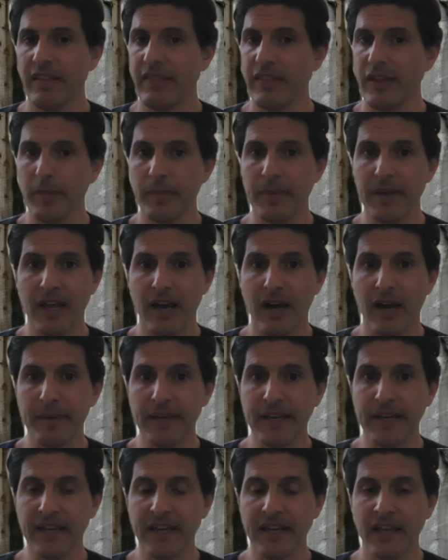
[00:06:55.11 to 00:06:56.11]
they're
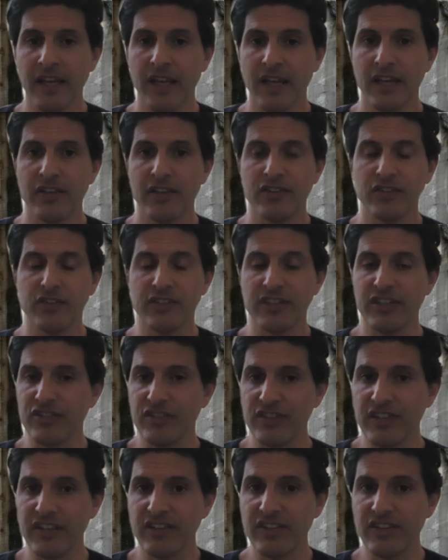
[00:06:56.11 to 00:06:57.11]
becoming
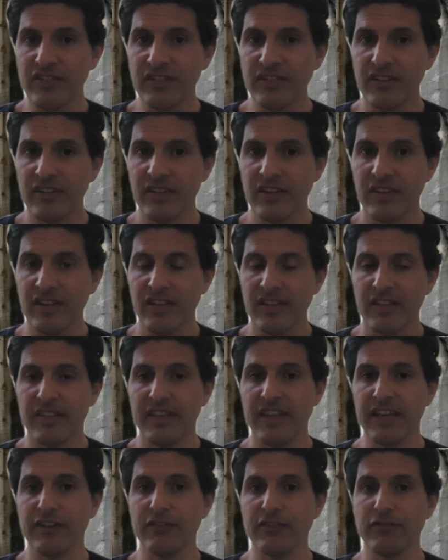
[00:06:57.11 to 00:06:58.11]
citizens.
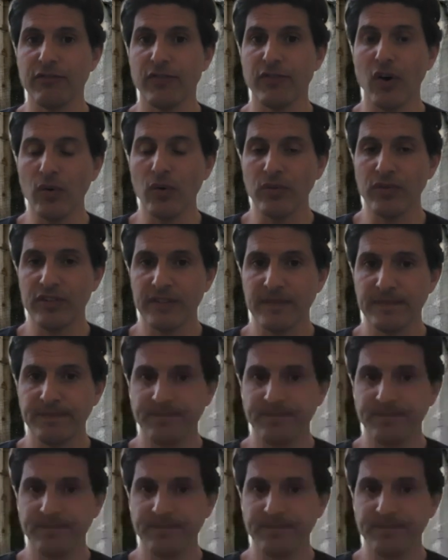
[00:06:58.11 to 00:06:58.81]
They can vote.